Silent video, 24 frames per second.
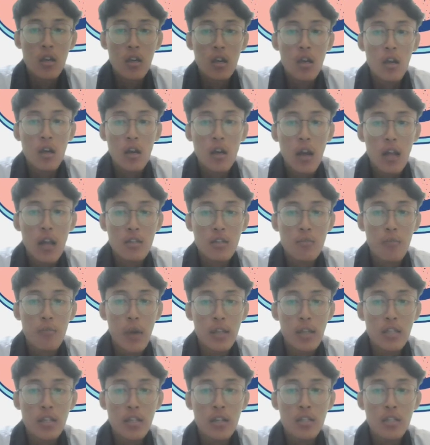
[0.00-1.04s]
cuts
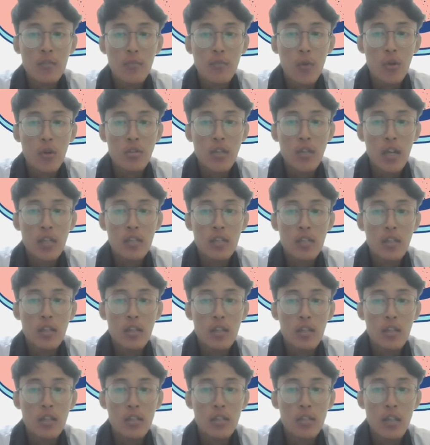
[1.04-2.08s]
business process
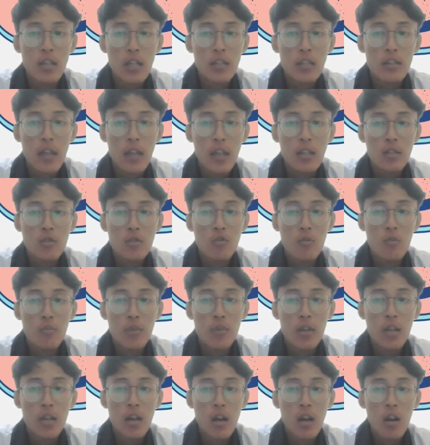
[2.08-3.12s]
that tend to be
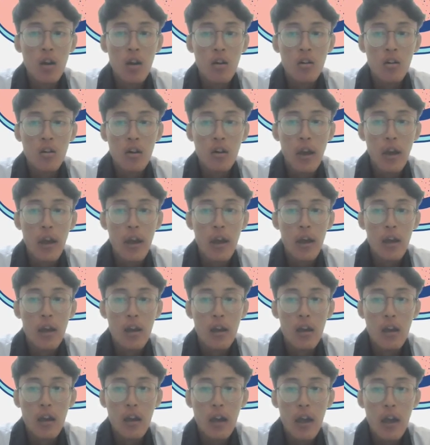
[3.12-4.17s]
long
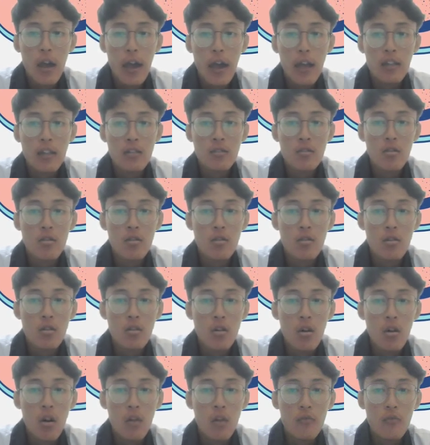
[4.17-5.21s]
and
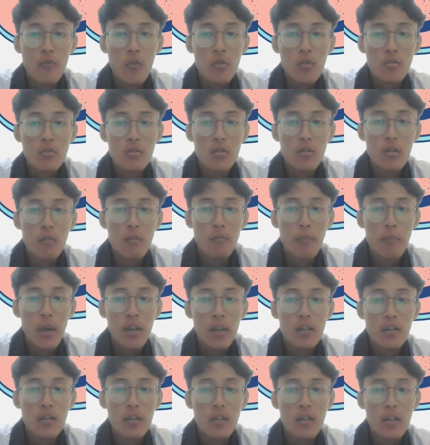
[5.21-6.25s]
convolute, make
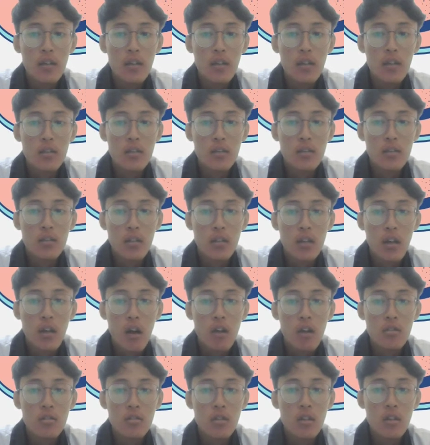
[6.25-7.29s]
the
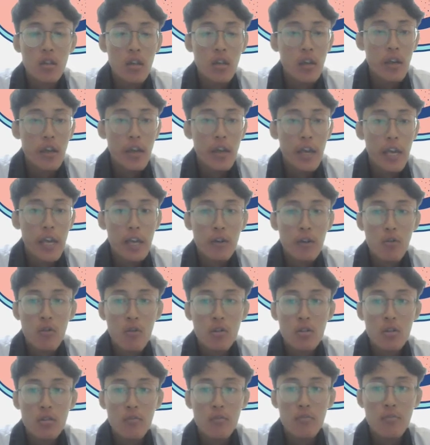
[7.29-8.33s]
cost incurred
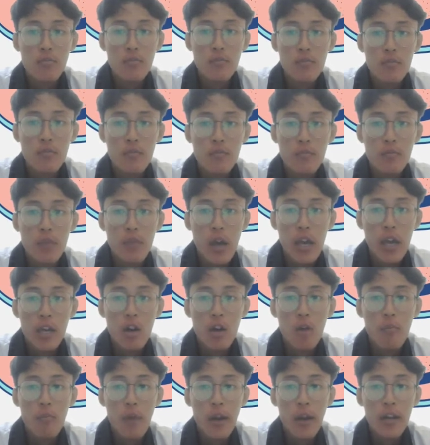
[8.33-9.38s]
by
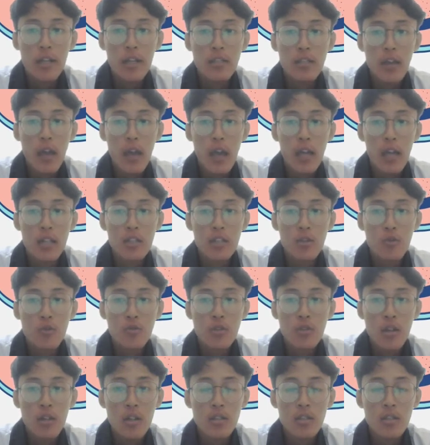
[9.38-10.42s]
companies and
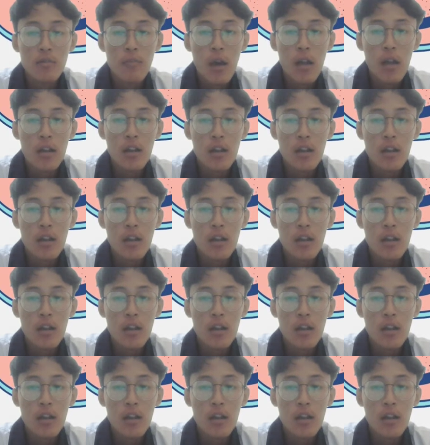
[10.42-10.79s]
users smaller